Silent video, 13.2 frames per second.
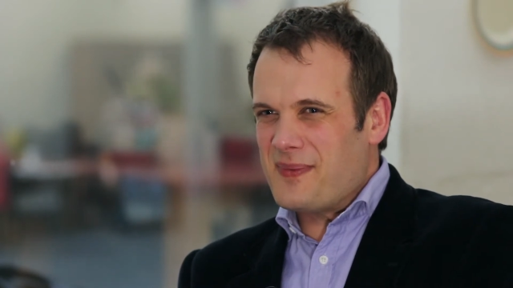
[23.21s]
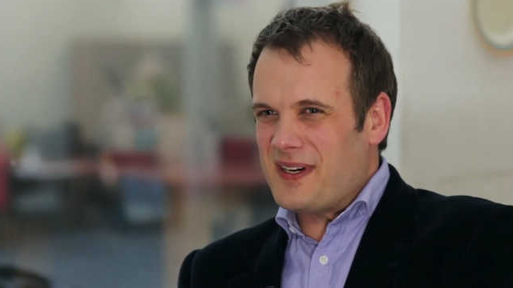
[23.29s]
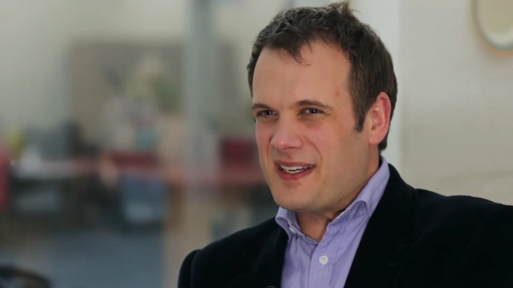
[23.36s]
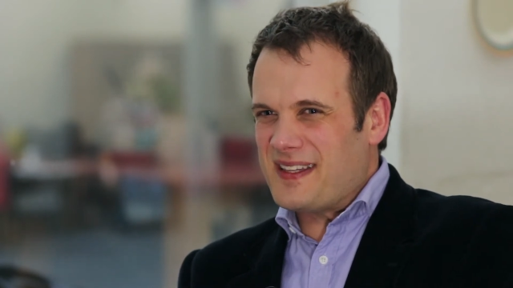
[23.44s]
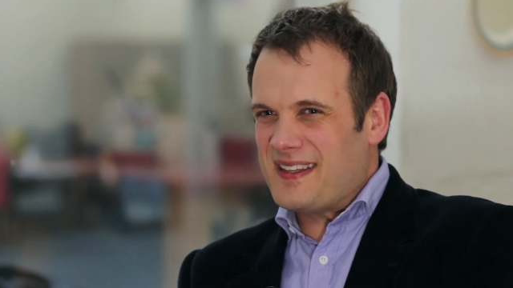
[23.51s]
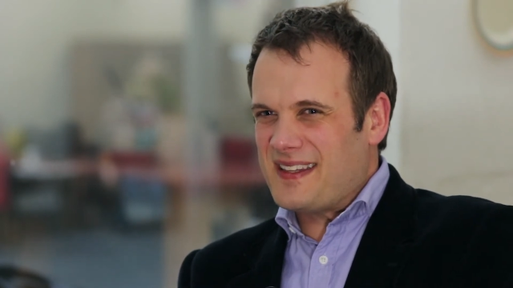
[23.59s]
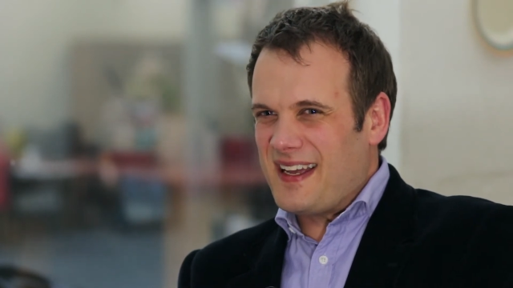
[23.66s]

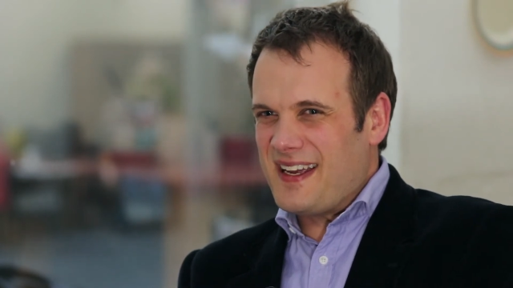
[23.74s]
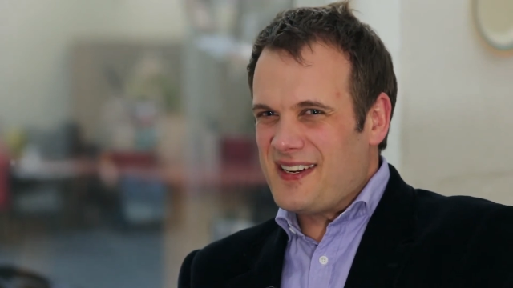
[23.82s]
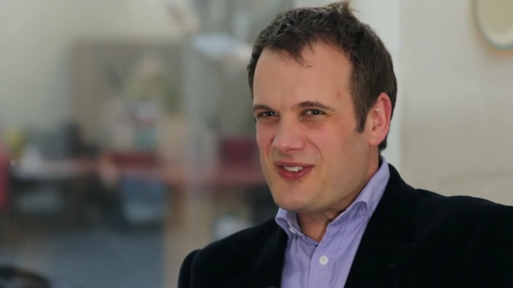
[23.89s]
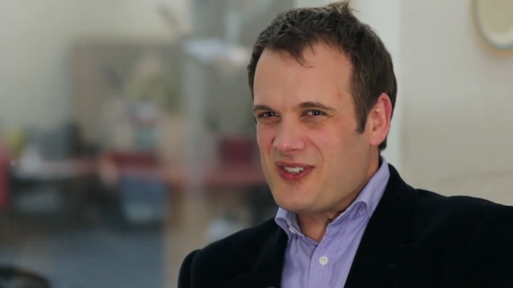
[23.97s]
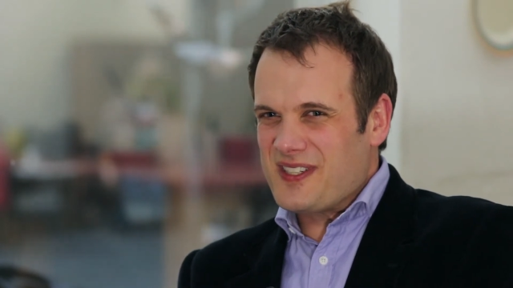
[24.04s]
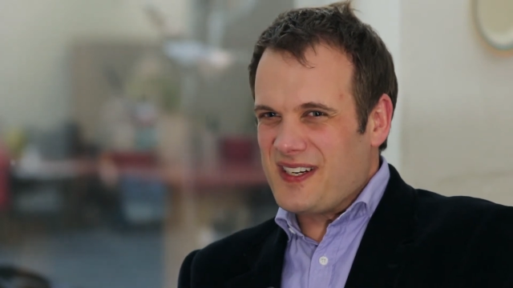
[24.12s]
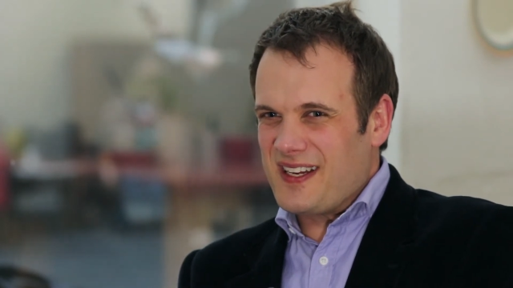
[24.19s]
but they
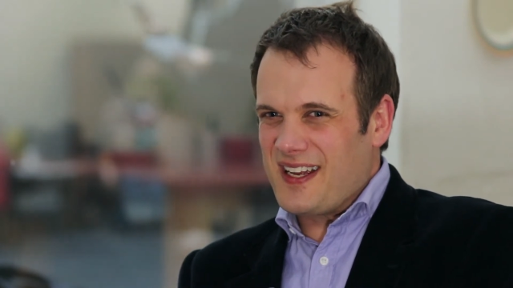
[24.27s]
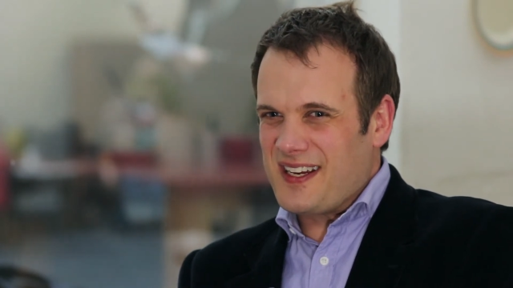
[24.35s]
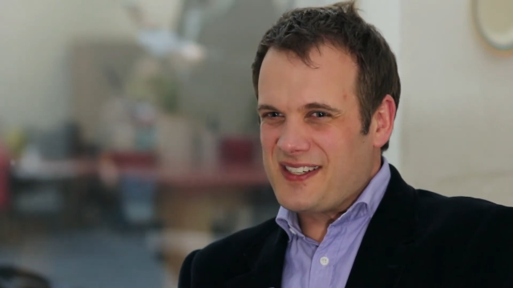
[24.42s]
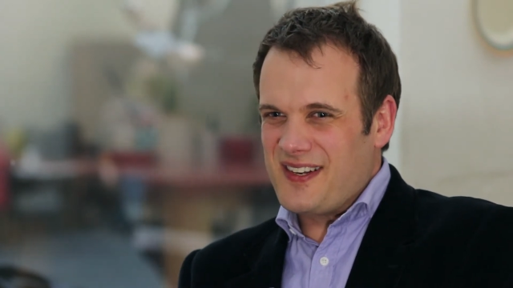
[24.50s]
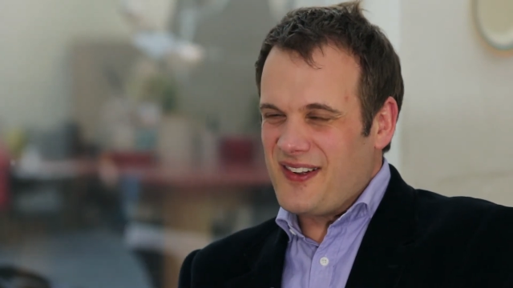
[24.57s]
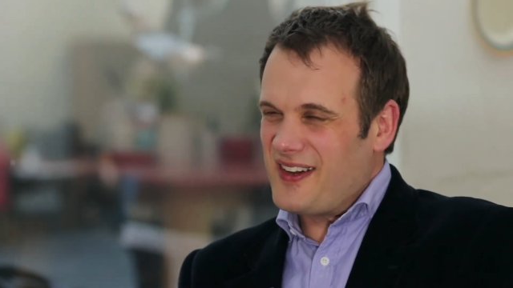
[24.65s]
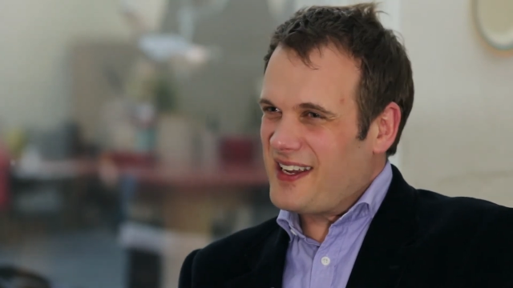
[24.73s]
interestingly
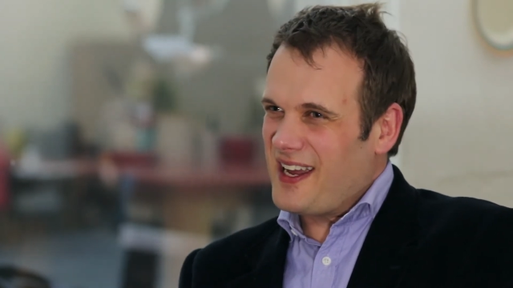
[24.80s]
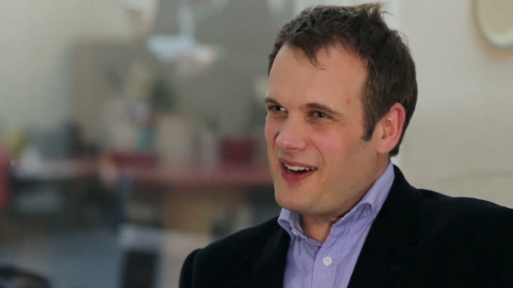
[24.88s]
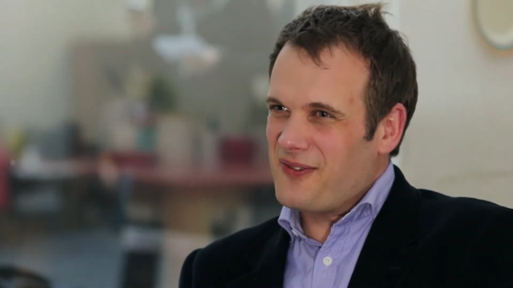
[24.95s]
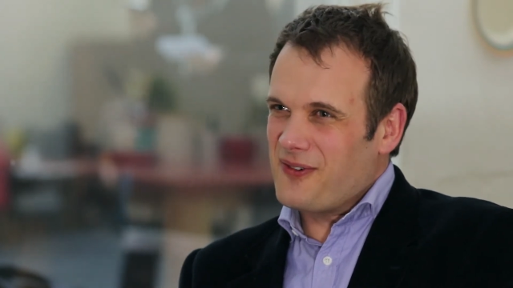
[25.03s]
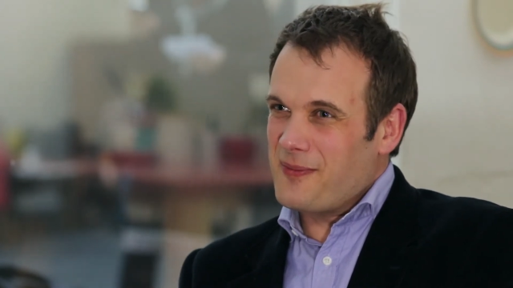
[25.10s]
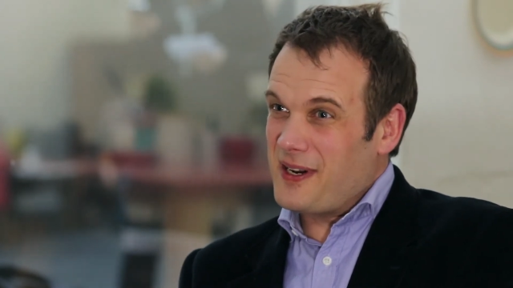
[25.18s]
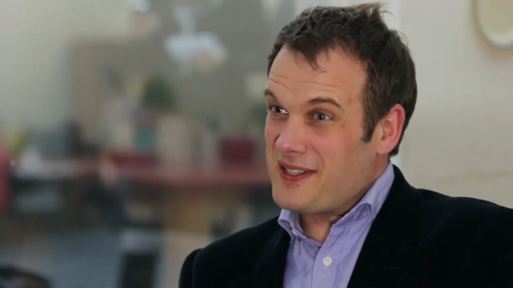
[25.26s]
actually
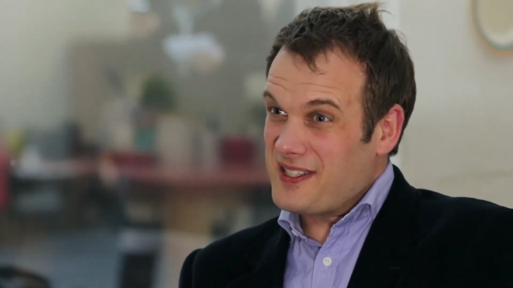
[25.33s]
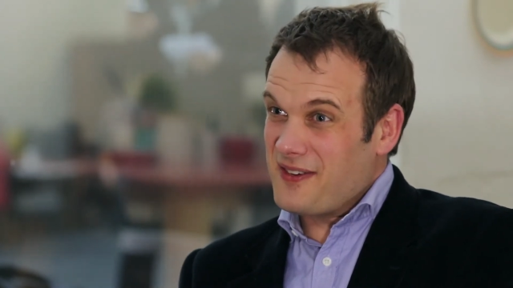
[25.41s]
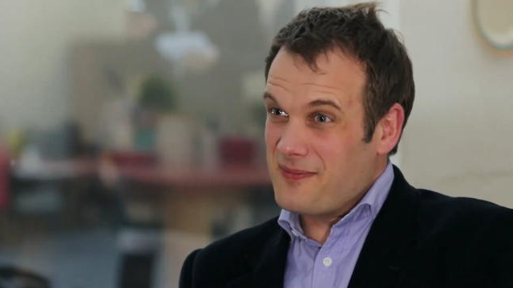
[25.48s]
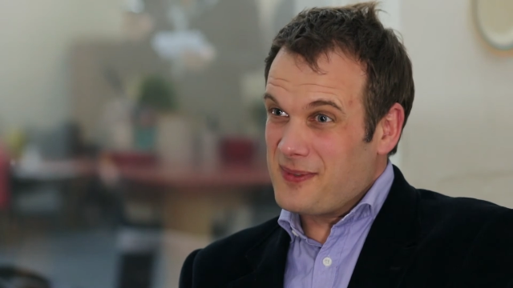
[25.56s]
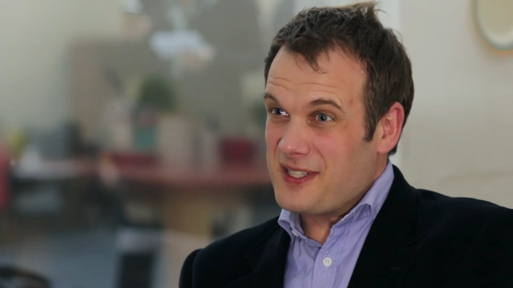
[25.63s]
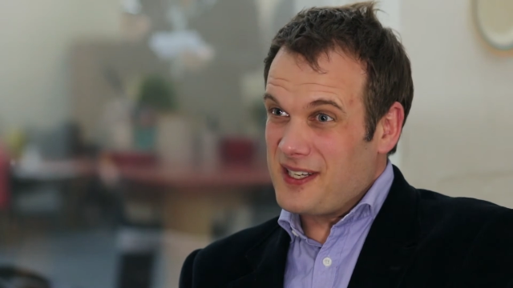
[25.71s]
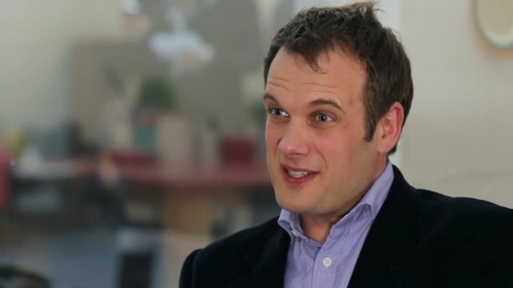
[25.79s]
account for about
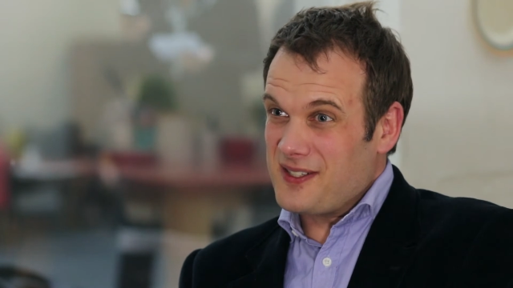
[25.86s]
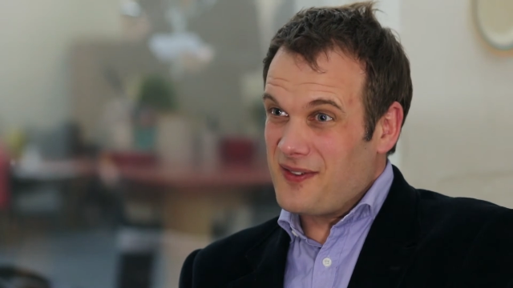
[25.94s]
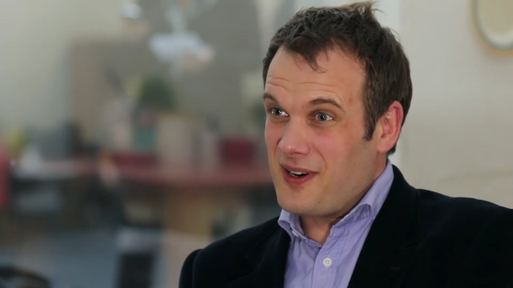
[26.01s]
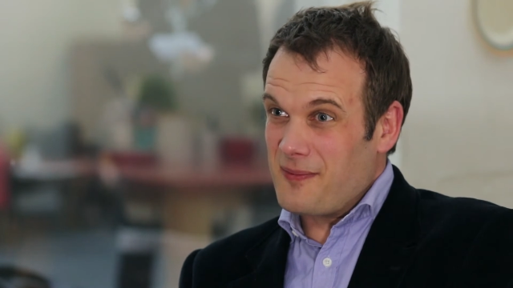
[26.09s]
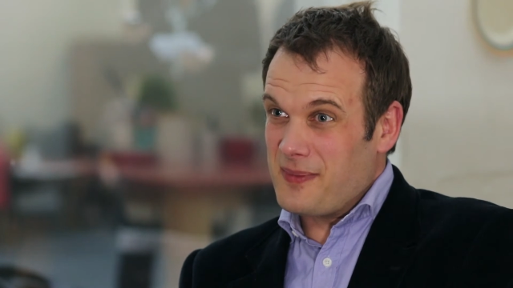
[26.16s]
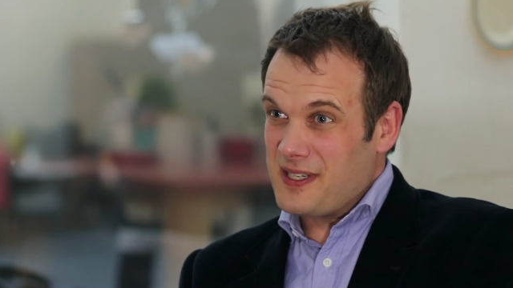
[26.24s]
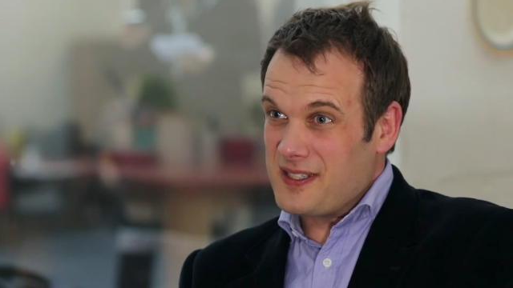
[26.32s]
7% of
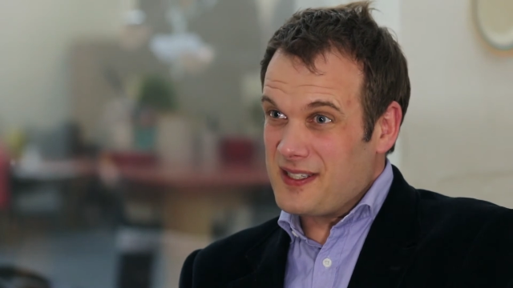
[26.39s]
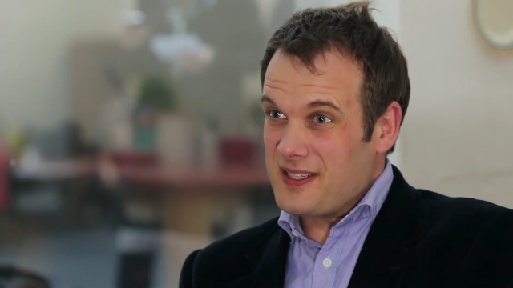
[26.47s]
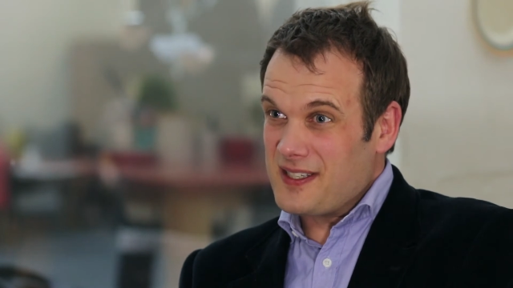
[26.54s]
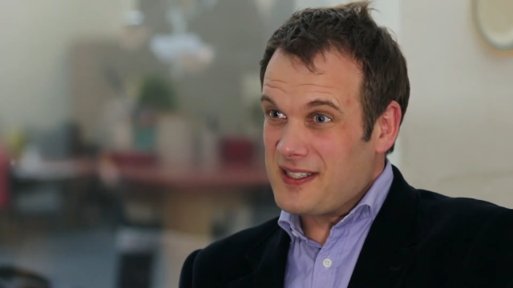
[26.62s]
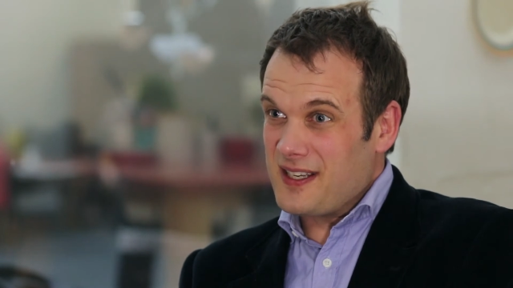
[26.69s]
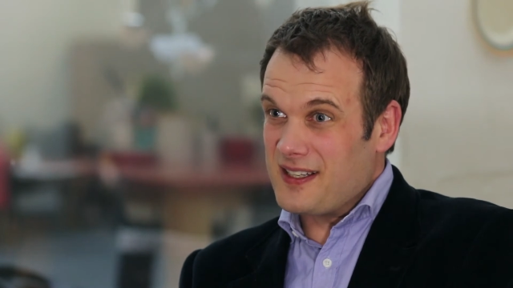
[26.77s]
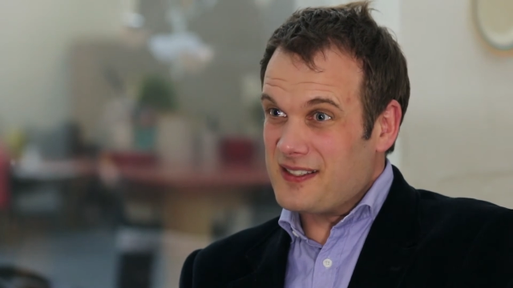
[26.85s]
our
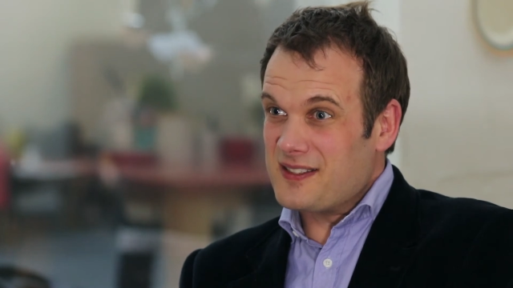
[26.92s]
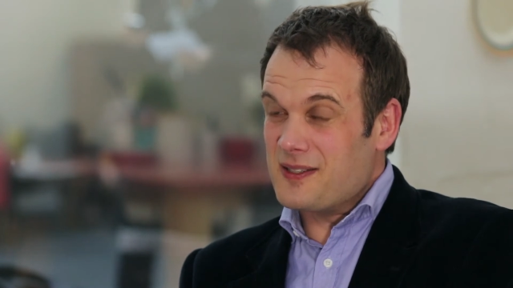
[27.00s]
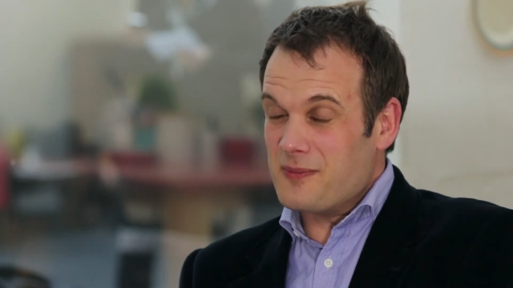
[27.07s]
business and